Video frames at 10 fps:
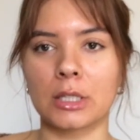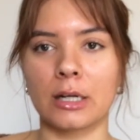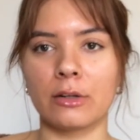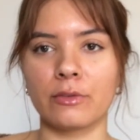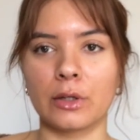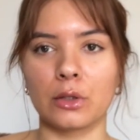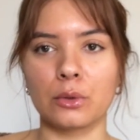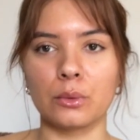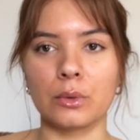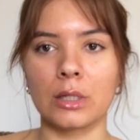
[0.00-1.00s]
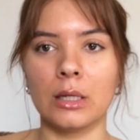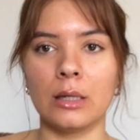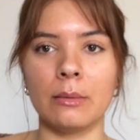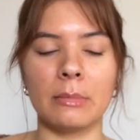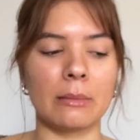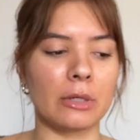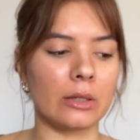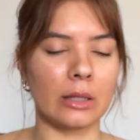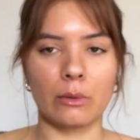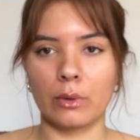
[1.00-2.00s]
kind of include
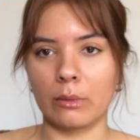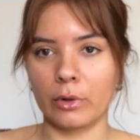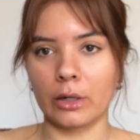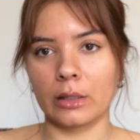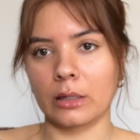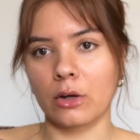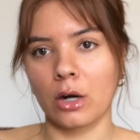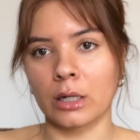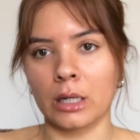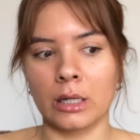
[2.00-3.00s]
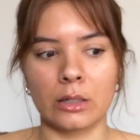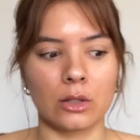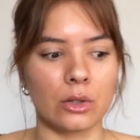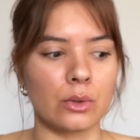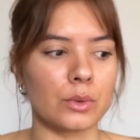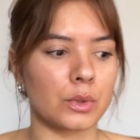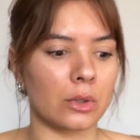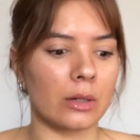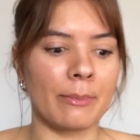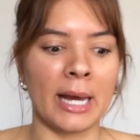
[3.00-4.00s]
maybe like when I'm wearing like a cardigan closed or
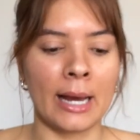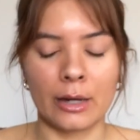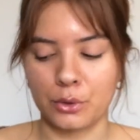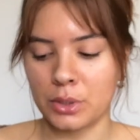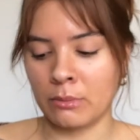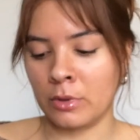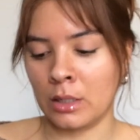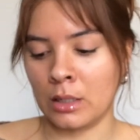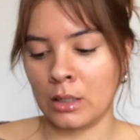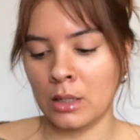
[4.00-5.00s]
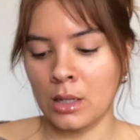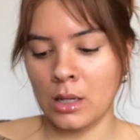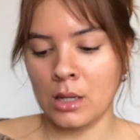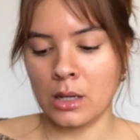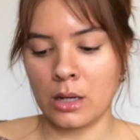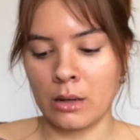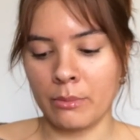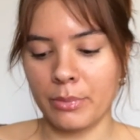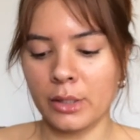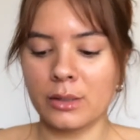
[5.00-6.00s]
on a bag or something.
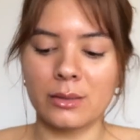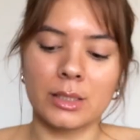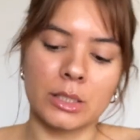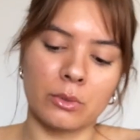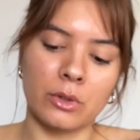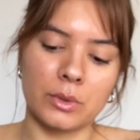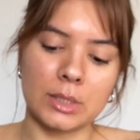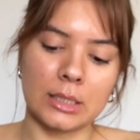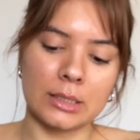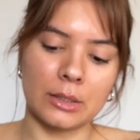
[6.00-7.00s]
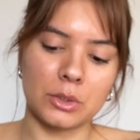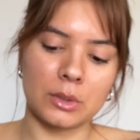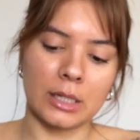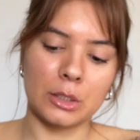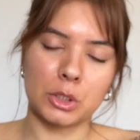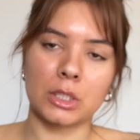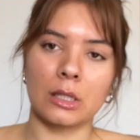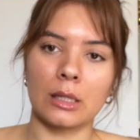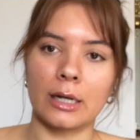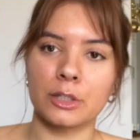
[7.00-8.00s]
But this is one of those things I also kind of just
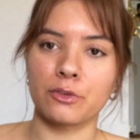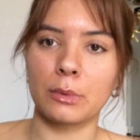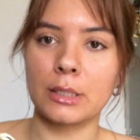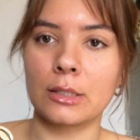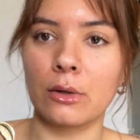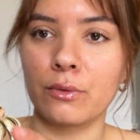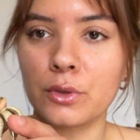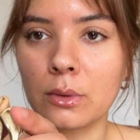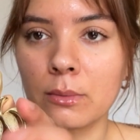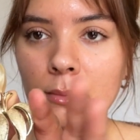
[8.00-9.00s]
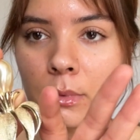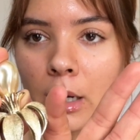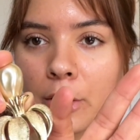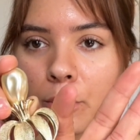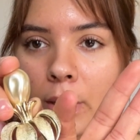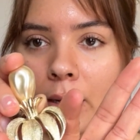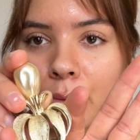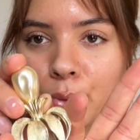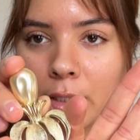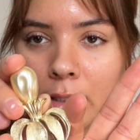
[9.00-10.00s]
collect for myself. So either way, I
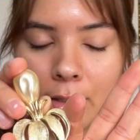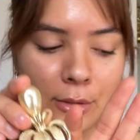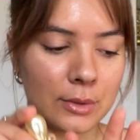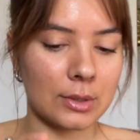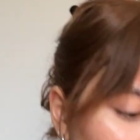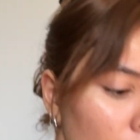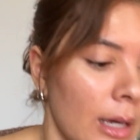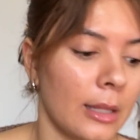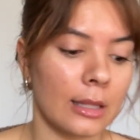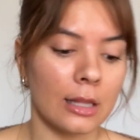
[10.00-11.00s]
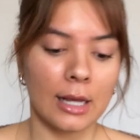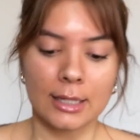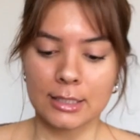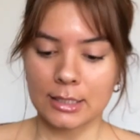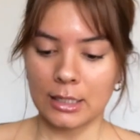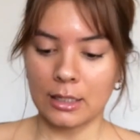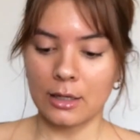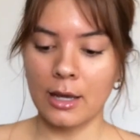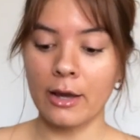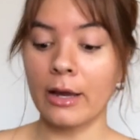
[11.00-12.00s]
really like this. And then the last thing,
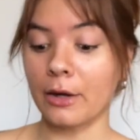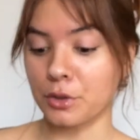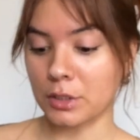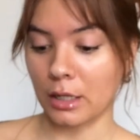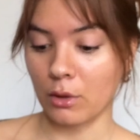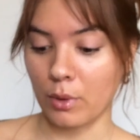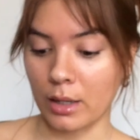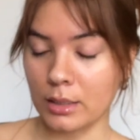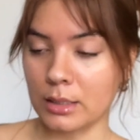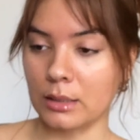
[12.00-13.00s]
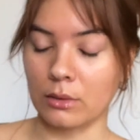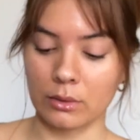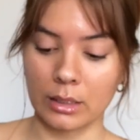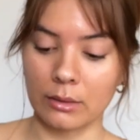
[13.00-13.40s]
hairstyle wise, and then I'll